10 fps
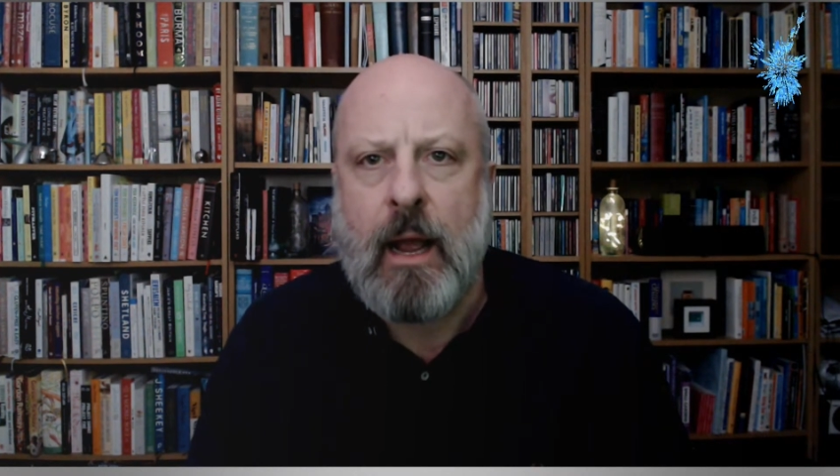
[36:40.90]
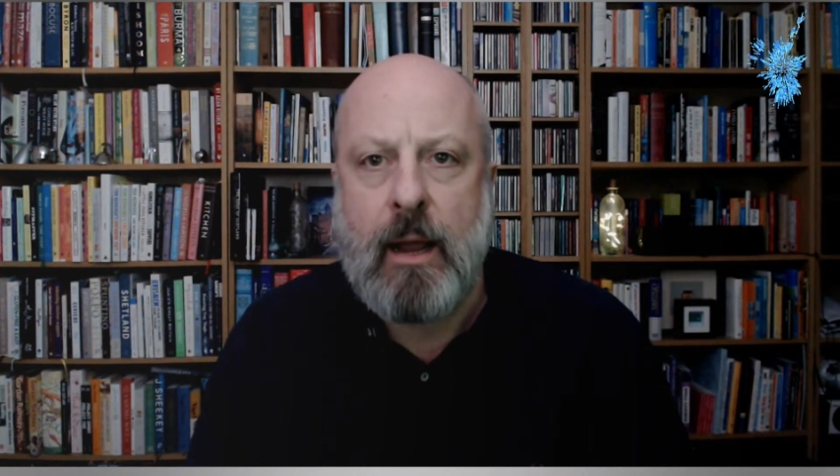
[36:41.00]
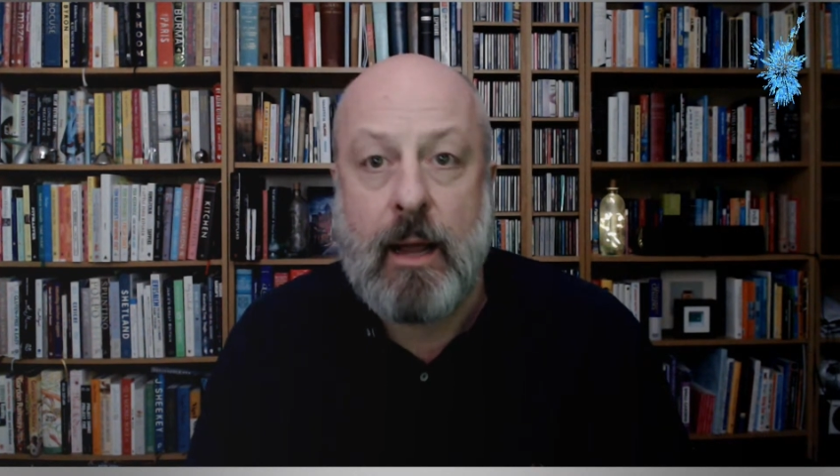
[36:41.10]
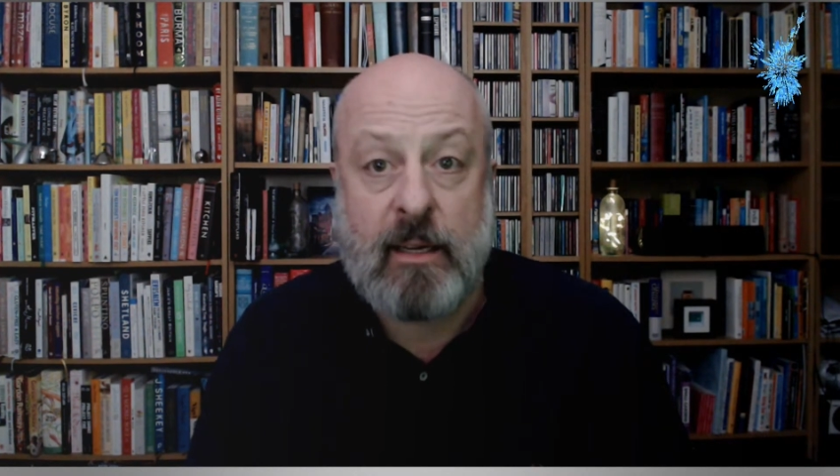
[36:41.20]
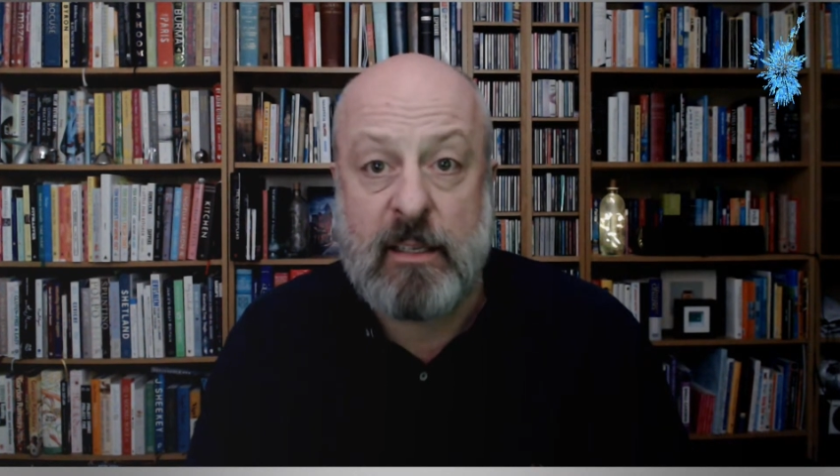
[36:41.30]

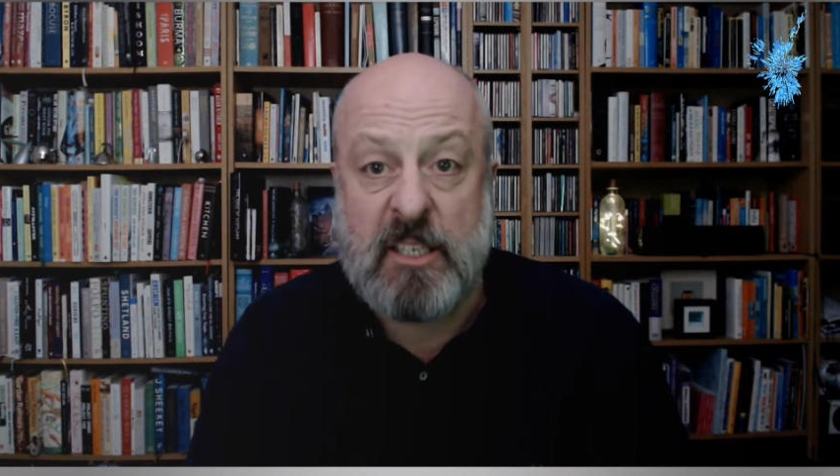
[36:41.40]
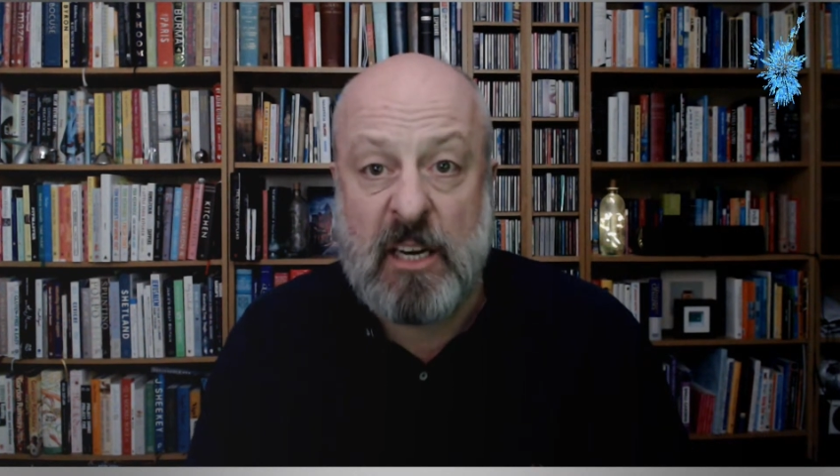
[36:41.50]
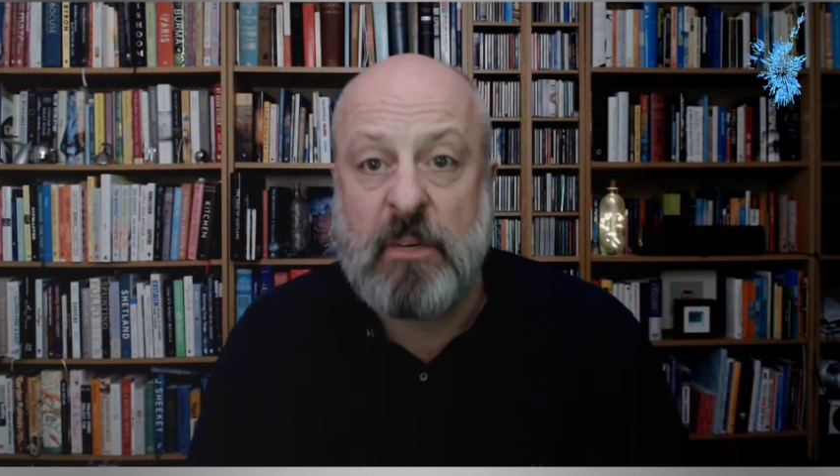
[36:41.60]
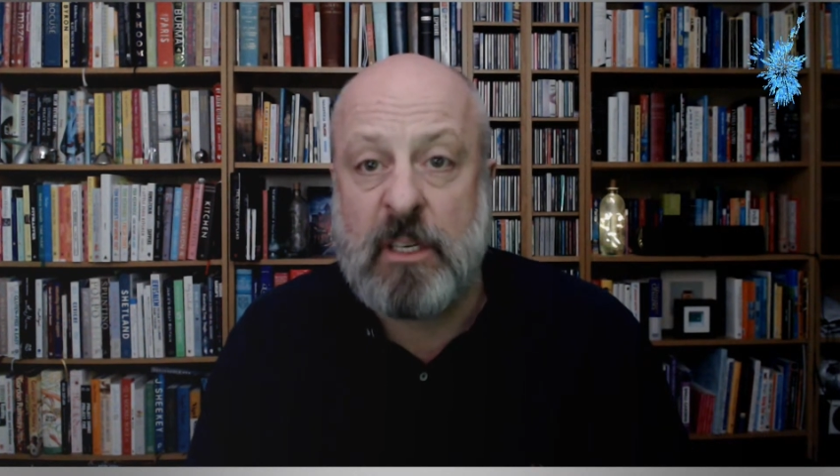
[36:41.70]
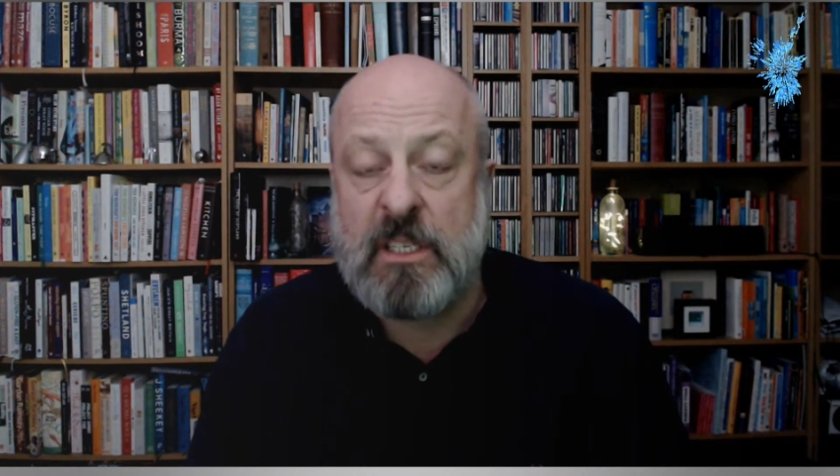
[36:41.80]
and in the
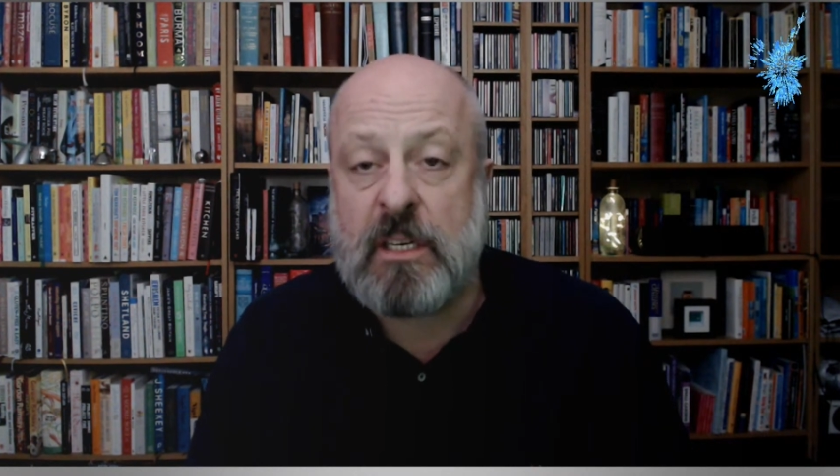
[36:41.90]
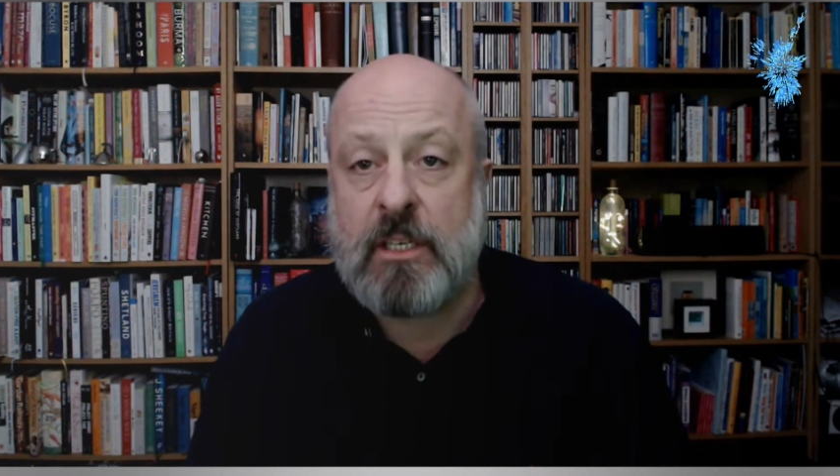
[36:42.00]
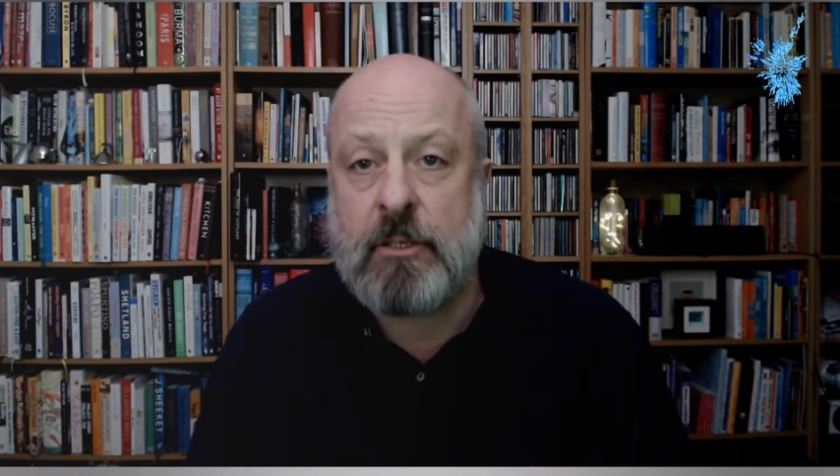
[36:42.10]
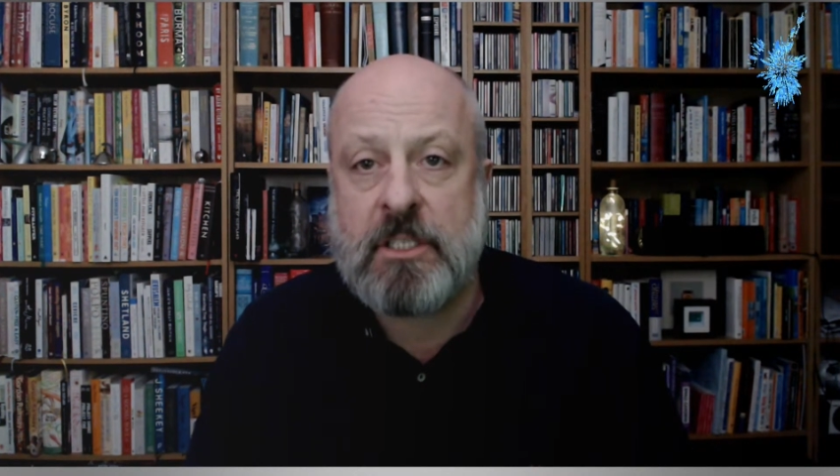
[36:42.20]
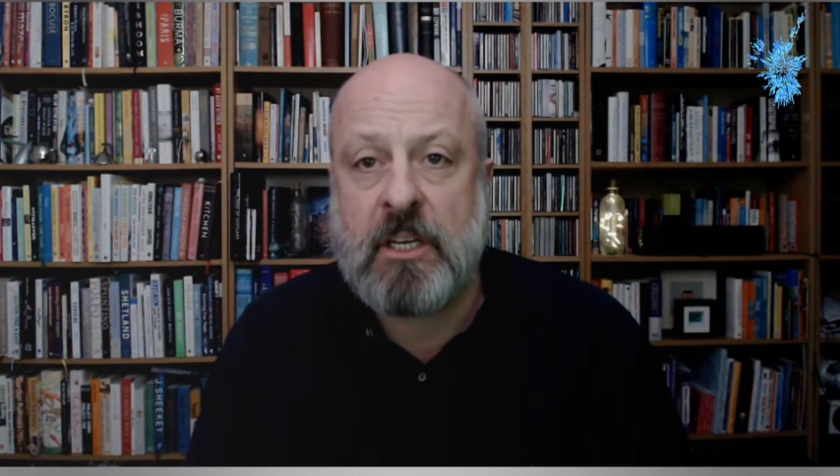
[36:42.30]
same
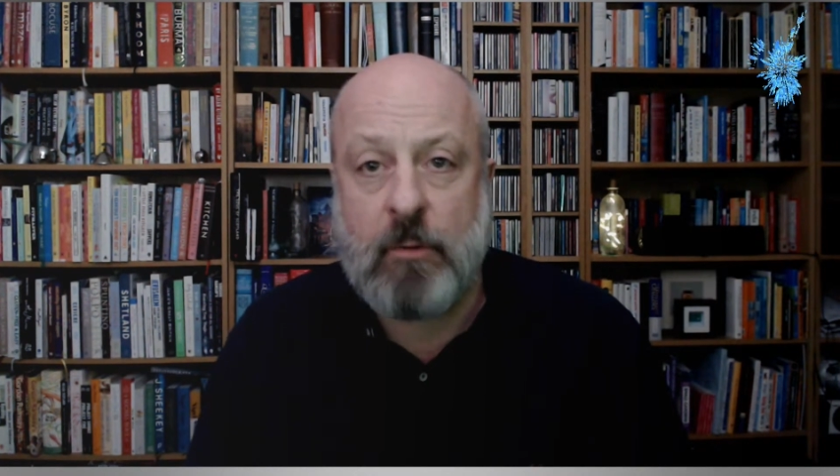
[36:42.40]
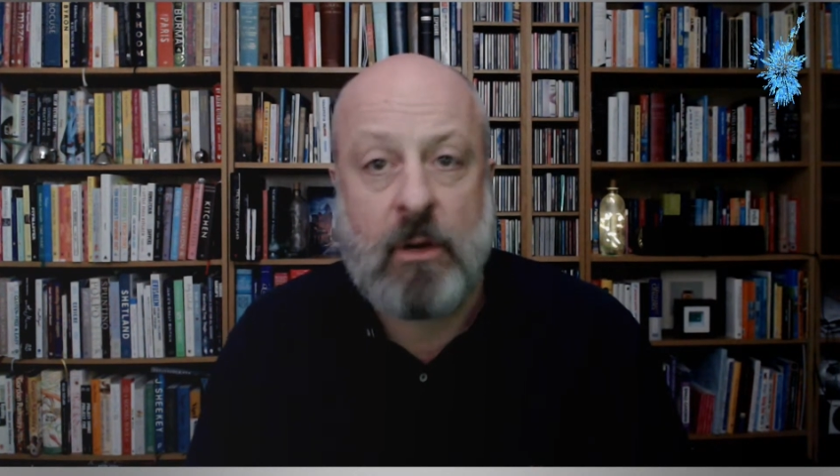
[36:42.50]
constituency,